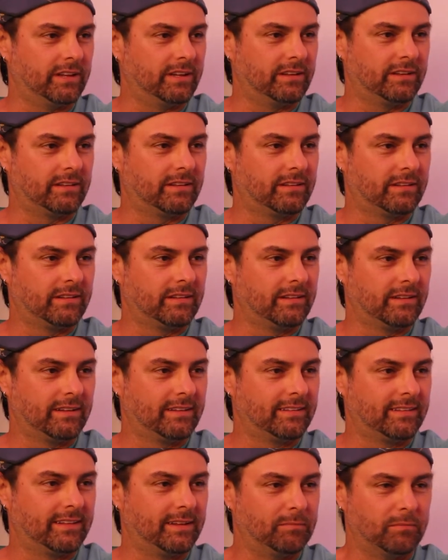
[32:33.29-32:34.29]
that
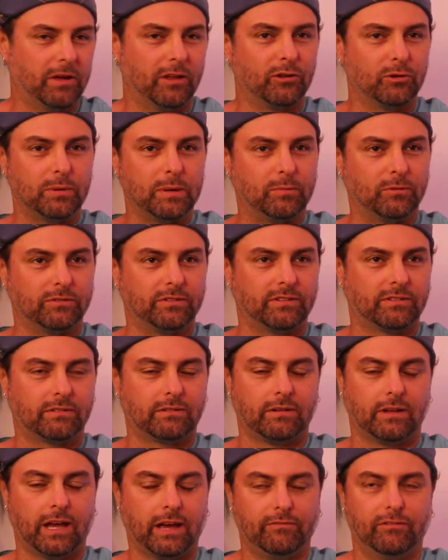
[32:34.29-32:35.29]
that other people just
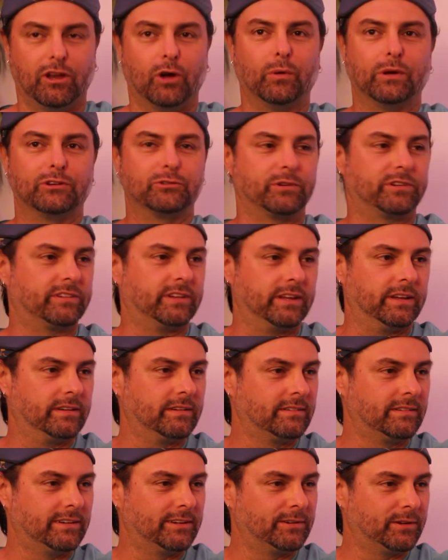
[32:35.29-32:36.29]
have no interest in. You
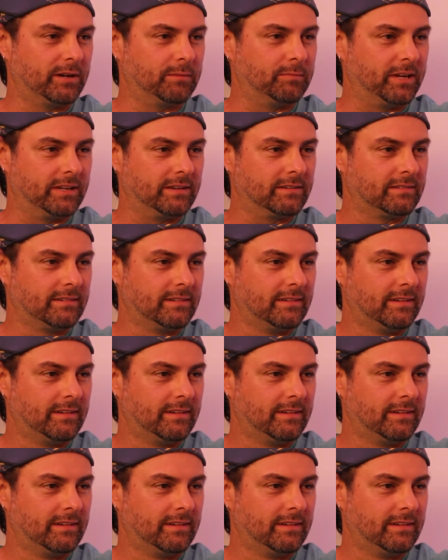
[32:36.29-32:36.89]
yeah. know what I mean?